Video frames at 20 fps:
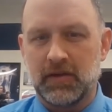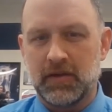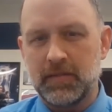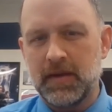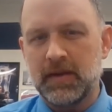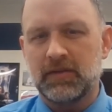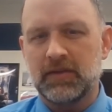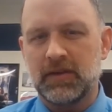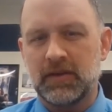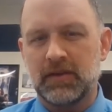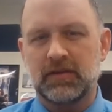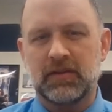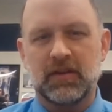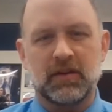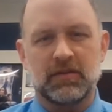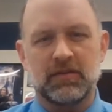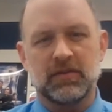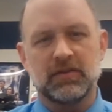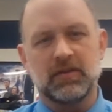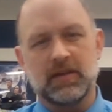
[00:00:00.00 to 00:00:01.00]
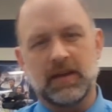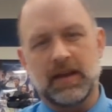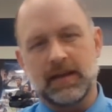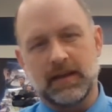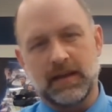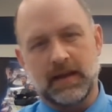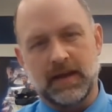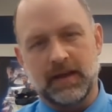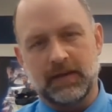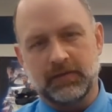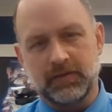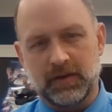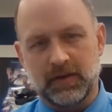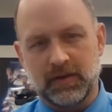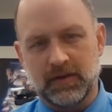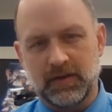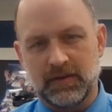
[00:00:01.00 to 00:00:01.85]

And he makes the discussions a lot livelier,